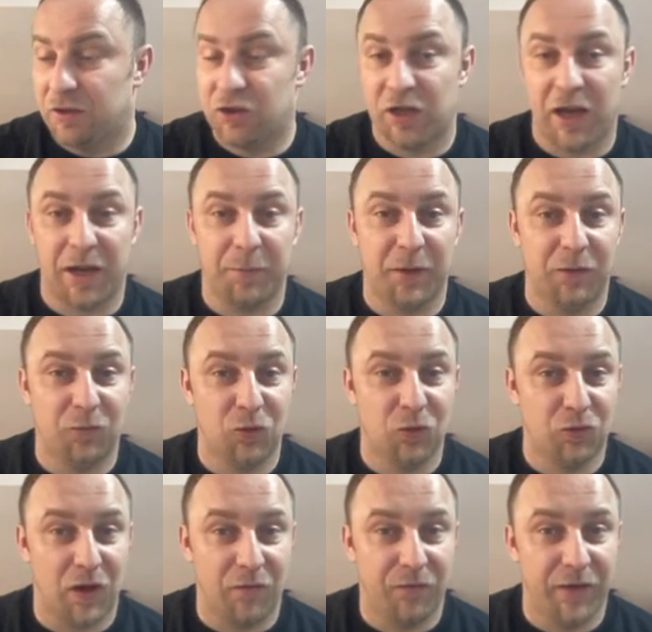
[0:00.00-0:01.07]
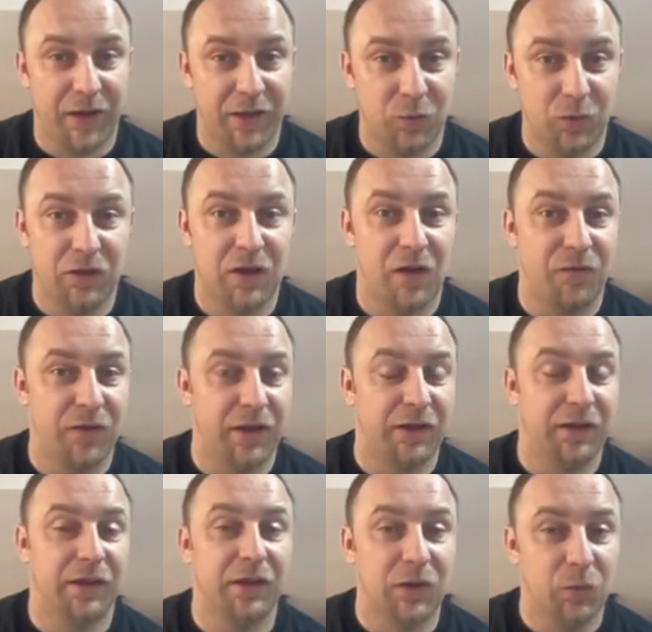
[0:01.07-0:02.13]
a checkmate. Rook to f eight, queen to f
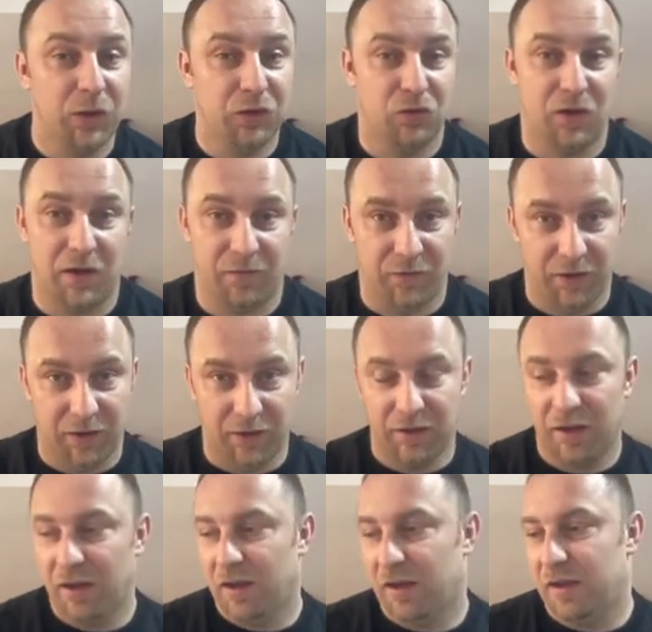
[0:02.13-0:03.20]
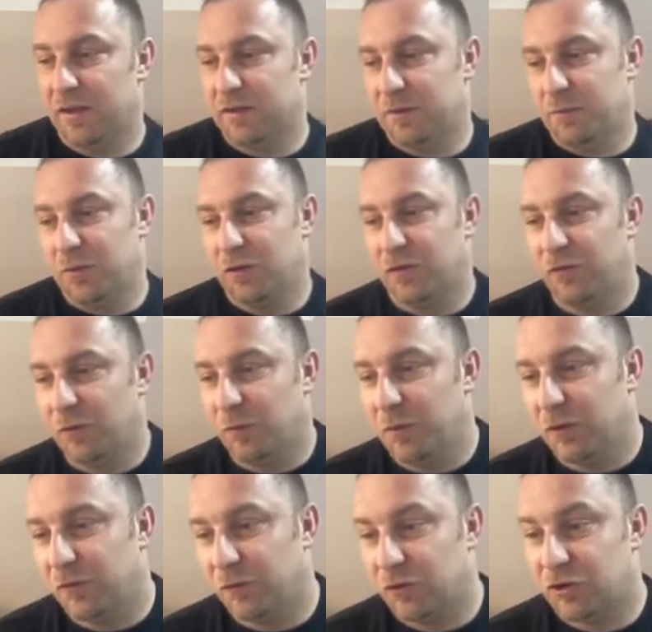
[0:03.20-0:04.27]
eight, and queen to f eight is a beautiful,
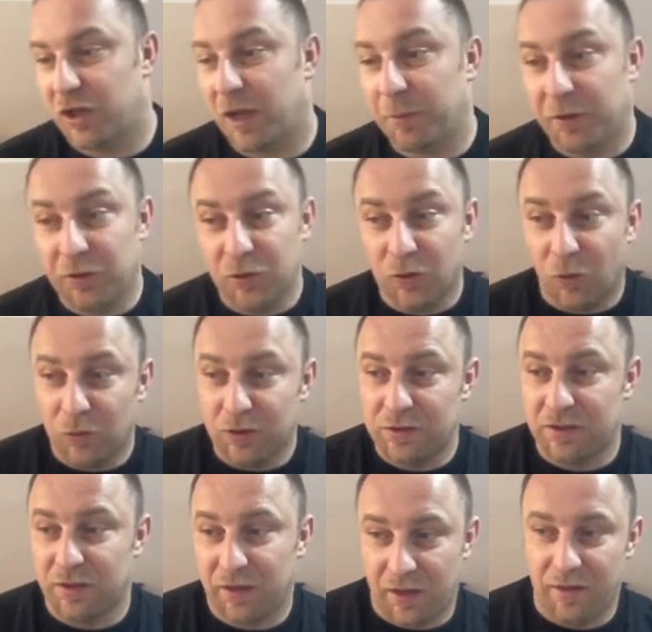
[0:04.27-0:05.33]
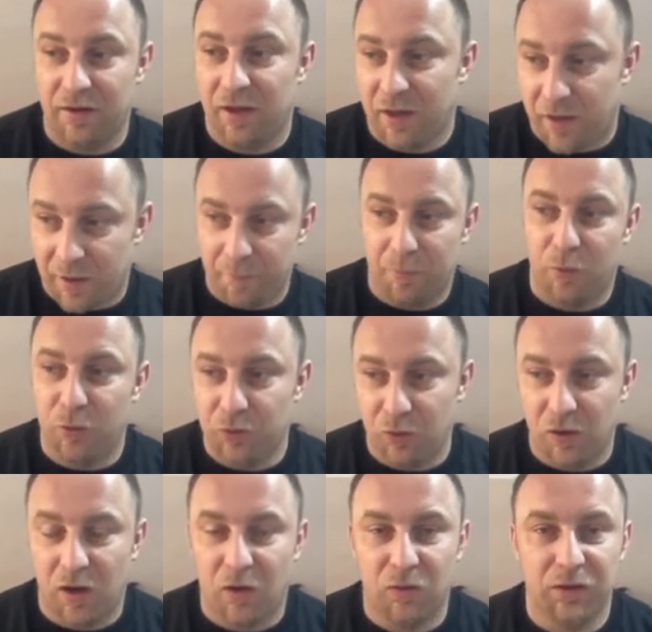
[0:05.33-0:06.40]
beautiful checkmate. Notice again, I'm
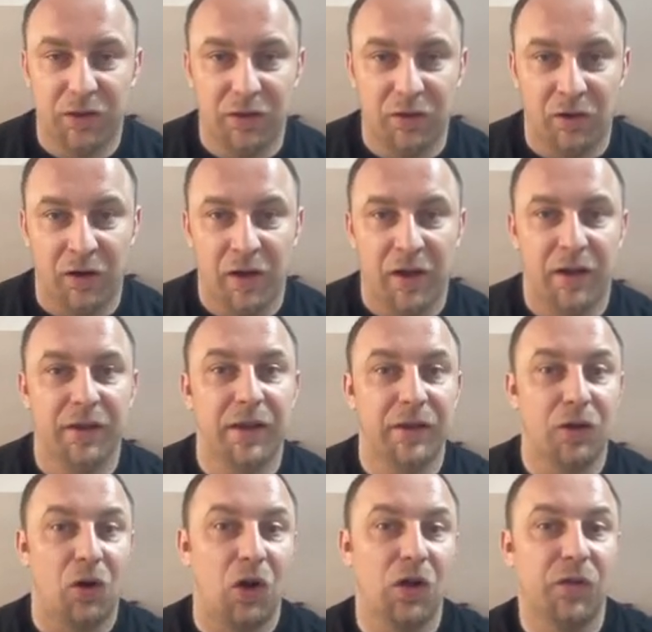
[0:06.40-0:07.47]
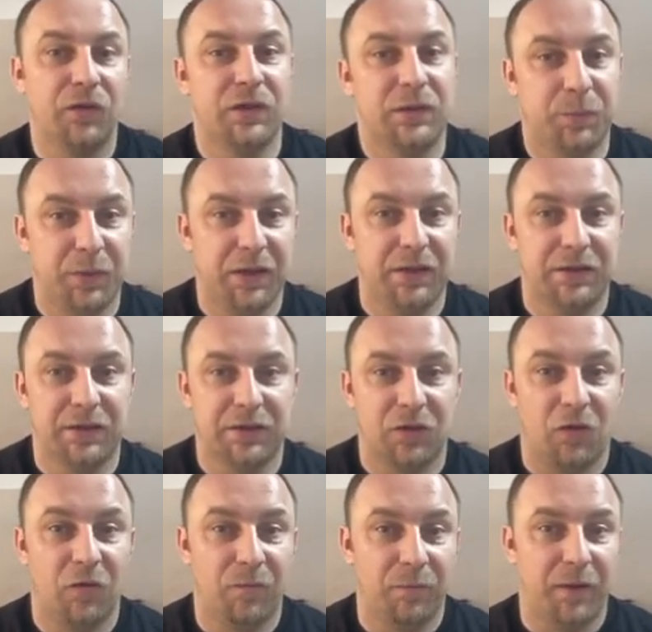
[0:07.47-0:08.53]
pointing out here that all of these pieces
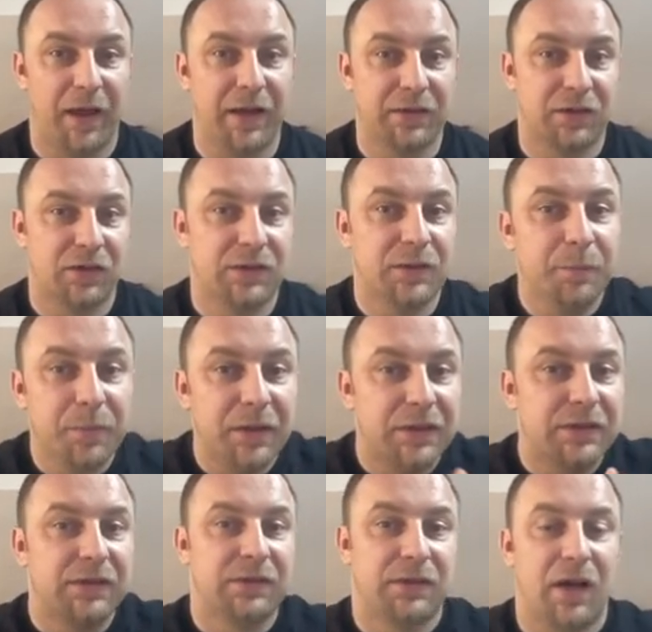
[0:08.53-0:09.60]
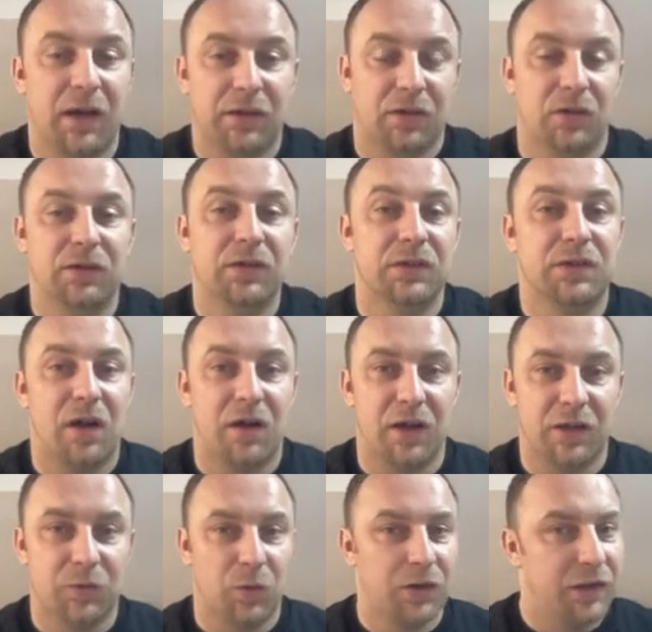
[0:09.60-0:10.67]
of blacks are simply stuck on the
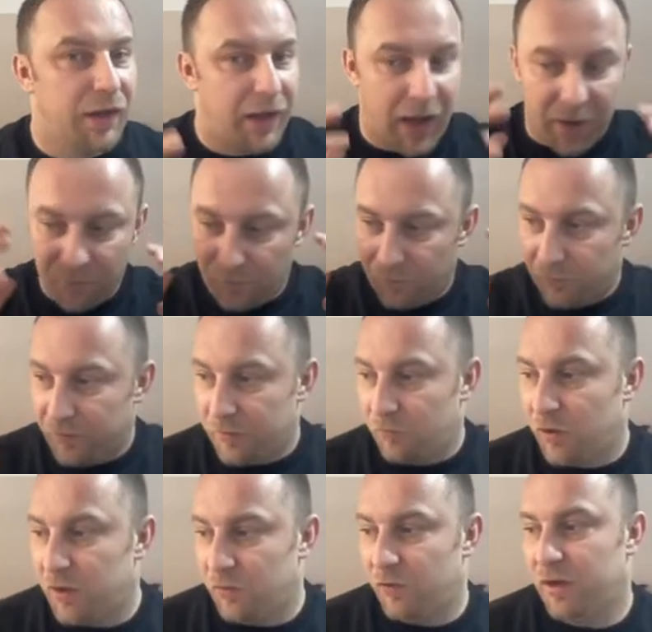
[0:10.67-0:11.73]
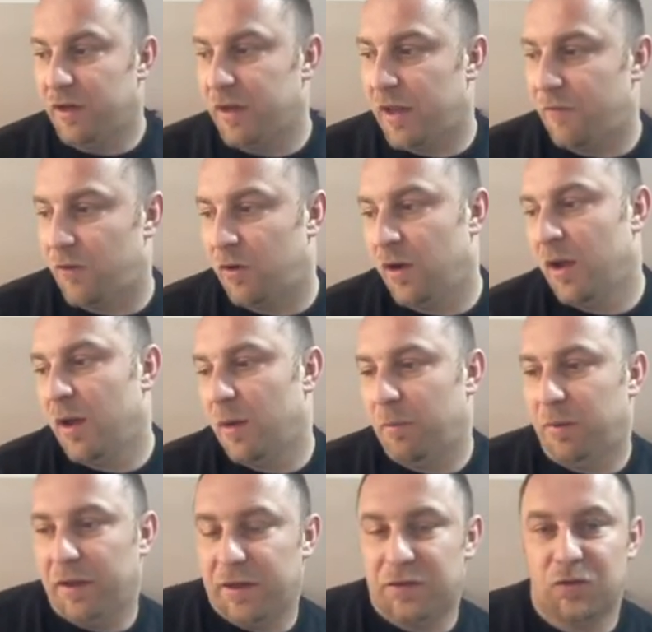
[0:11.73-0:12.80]
starting square. They have really, really never
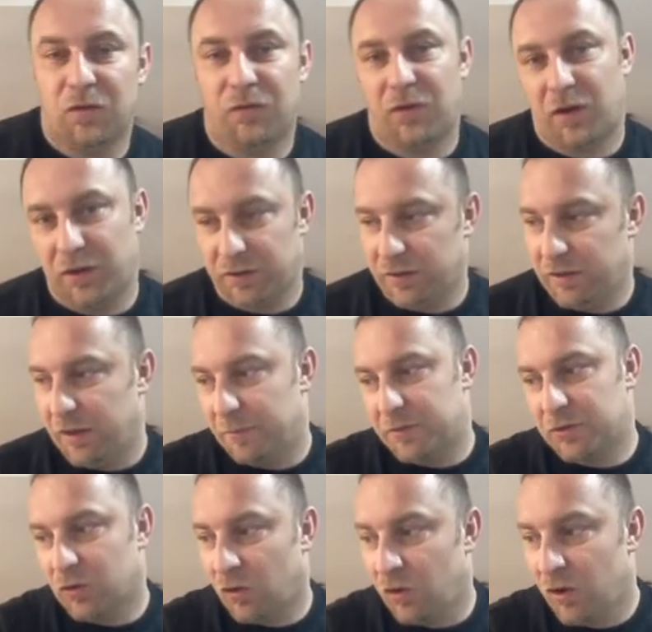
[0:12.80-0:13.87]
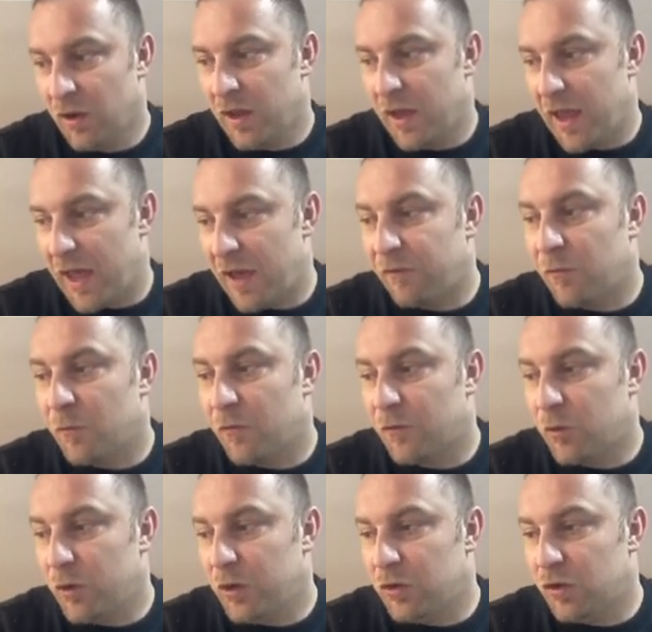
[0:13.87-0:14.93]
played so far in the game. So after move queen